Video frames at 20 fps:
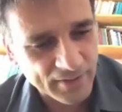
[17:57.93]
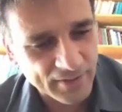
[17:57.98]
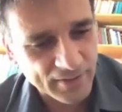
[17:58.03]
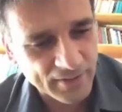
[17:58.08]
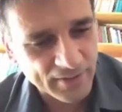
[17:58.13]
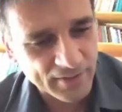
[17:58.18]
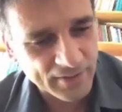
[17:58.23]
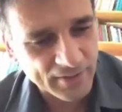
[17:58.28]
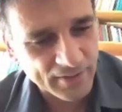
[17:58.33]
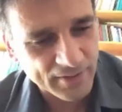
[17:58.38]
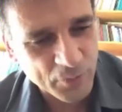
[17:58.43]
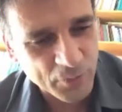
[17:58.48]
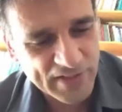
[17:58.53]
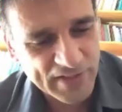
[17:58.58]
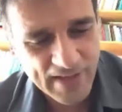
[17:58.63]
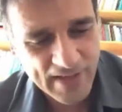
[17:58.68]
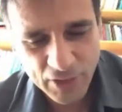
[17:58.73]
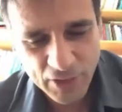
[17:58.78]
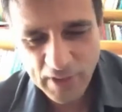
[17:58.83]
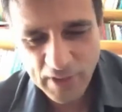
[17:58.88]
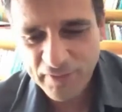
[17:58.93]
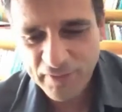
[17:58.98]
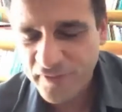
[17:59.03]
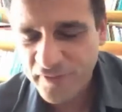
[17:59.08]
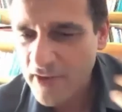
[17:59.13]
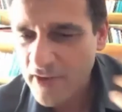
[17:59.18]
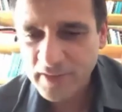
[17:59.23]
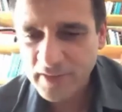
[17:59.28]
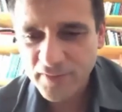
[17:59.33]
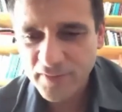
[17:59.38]
with actually very,
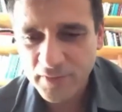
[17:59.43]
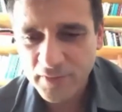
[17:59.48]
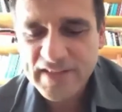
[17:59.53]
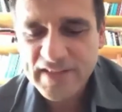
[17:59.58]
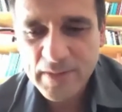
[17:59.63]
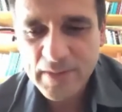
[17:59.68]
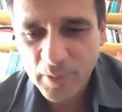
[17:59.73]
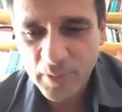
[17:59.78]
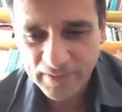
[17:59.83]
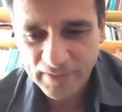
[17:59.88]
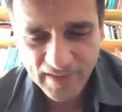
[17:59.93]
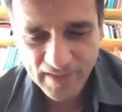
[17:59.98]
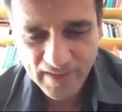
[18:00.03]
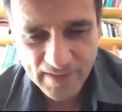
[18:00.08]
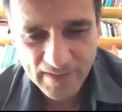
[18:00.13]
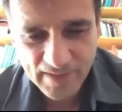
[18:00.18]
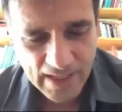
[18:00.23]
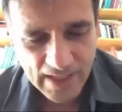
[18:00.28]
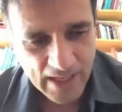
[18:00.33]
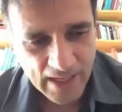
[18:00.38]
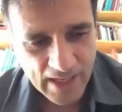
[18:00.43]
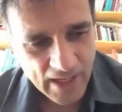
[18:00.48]
very simple things.